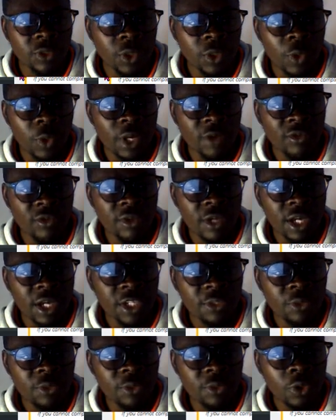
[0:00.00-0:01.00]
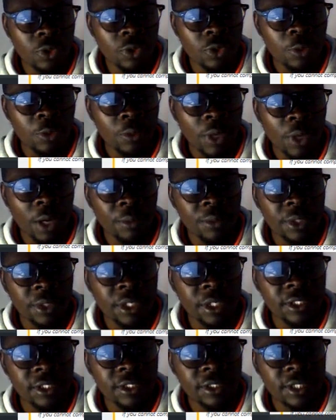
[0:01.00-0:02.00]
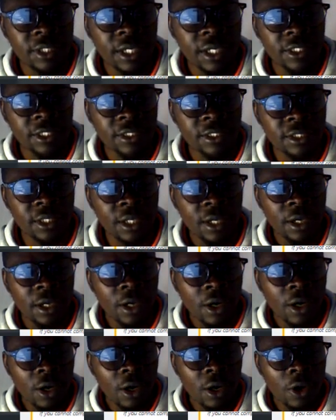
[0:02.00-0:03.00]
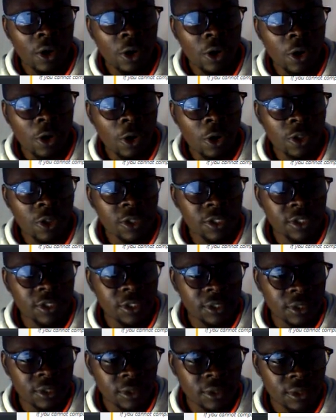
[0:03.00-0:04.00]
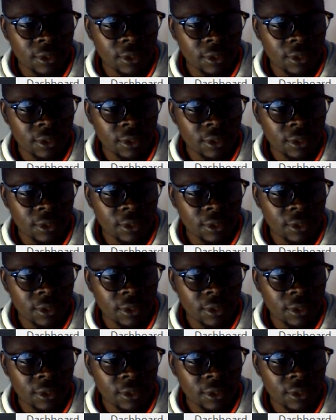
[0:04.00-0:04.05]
we have the dashboard, home, update, site, all these.